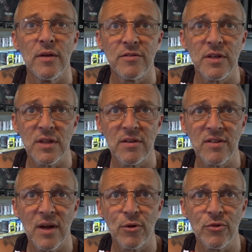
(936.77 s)
sit this
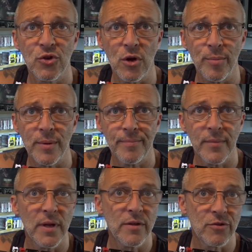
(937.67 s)
down on top,
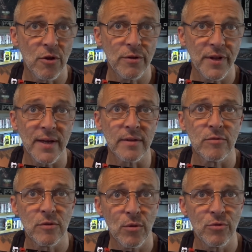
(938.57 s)
and then solder that
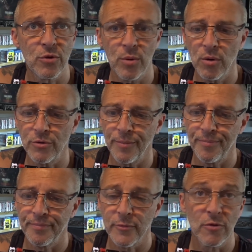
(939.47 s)
to those two holes
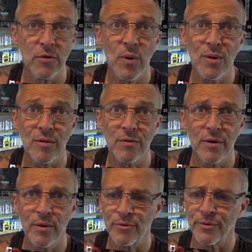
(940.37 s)
because it won't go through
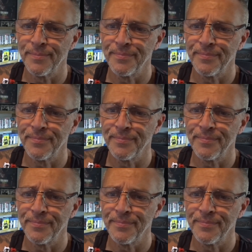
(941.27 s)
the holes.